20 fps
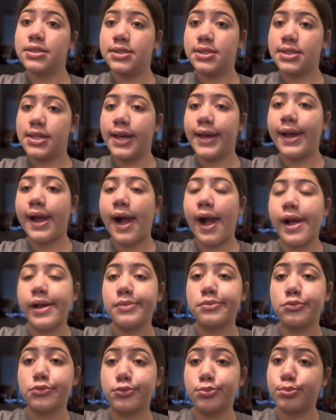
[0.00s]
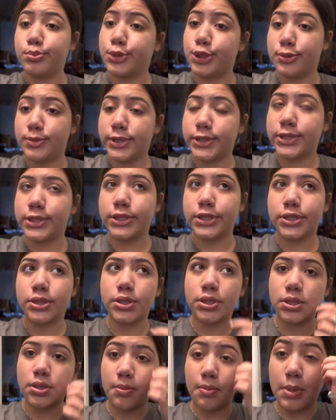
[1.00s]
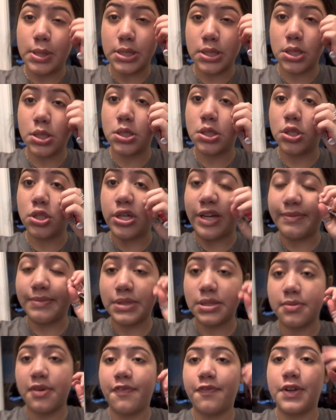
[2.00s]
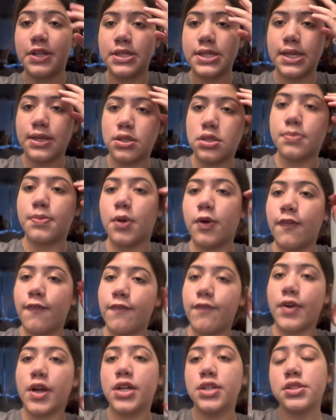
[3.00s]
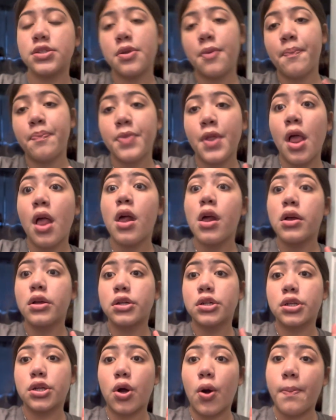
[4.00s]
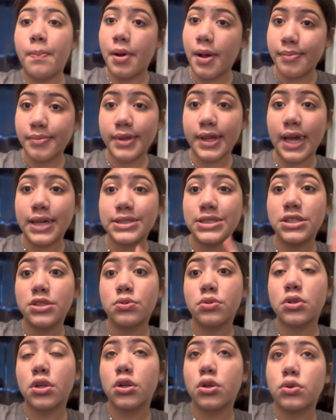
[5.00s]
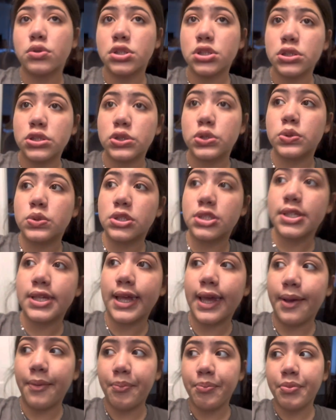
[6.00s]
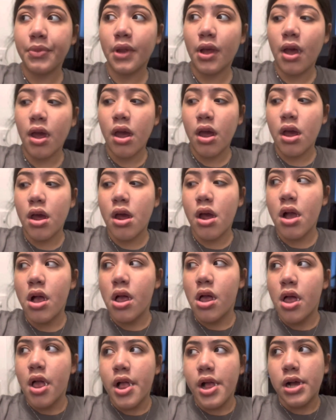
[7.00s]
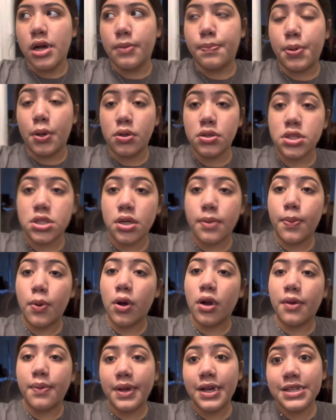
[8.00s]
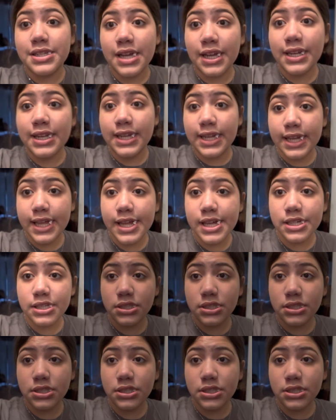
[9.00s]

Today my sister's gonna drive me to my friend's house, but first I'm gonna go pump gas and then we're gonna go to the store to get a poster board because I need it.